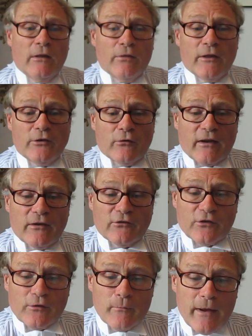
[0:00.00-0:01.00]
Then you get
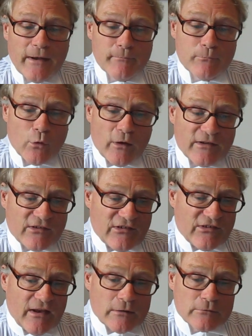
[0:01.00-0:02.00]
into the main book
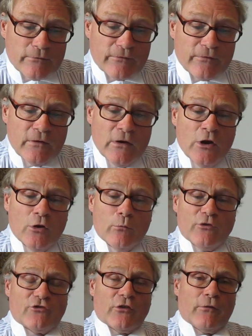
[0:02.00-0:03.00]
itself,
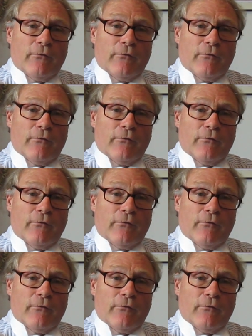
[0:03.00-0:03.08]
which are the